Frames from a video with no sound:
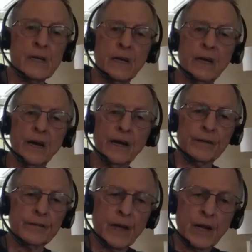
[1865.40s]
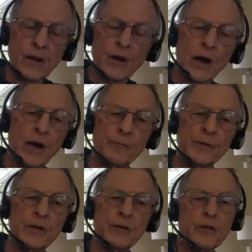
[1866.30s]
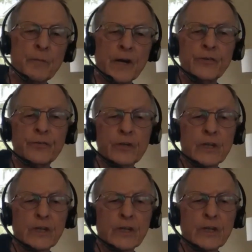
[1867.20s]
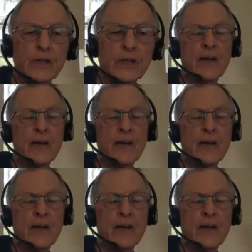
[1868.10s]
And I mean, basically,